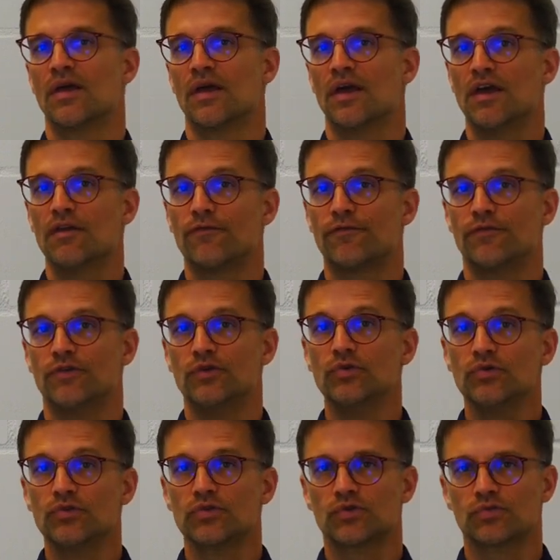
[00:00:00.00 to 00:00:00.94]
If
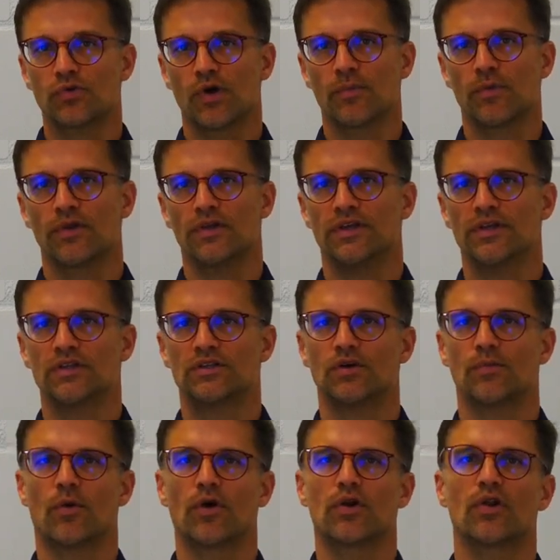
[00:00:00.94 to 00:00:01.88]
used properly,
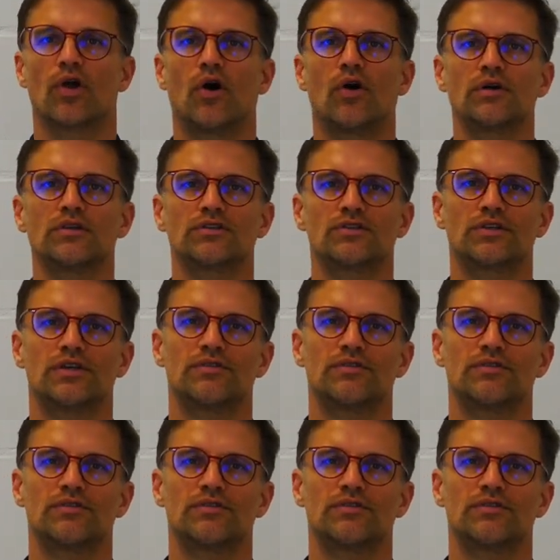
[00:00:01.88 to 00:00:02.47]
the model also